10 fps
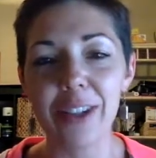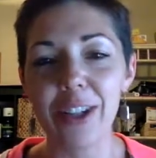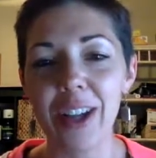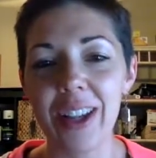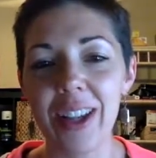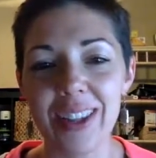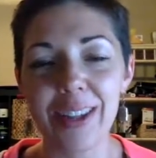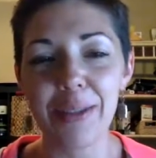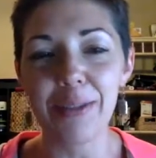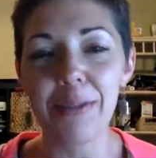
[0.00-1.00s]

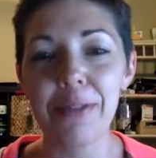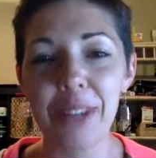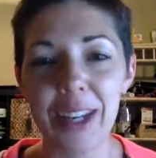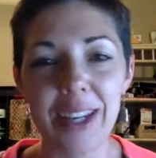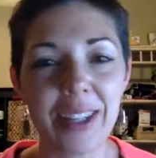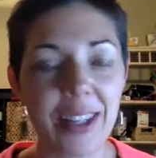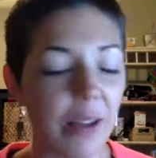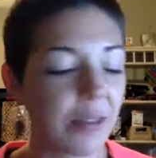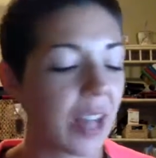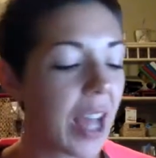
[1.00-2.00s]
just funny
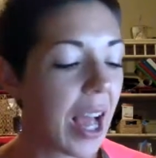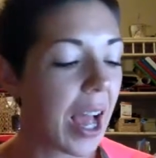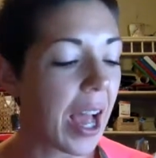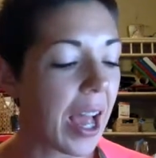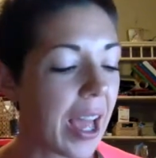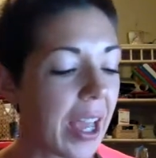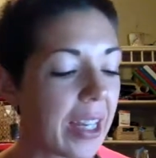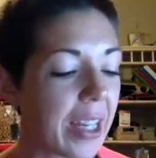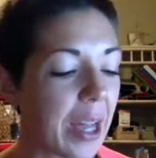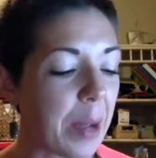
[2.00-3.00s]
stuff.
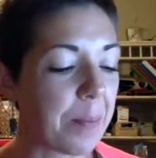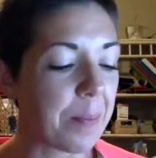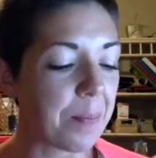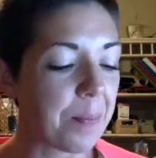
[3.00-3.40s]
And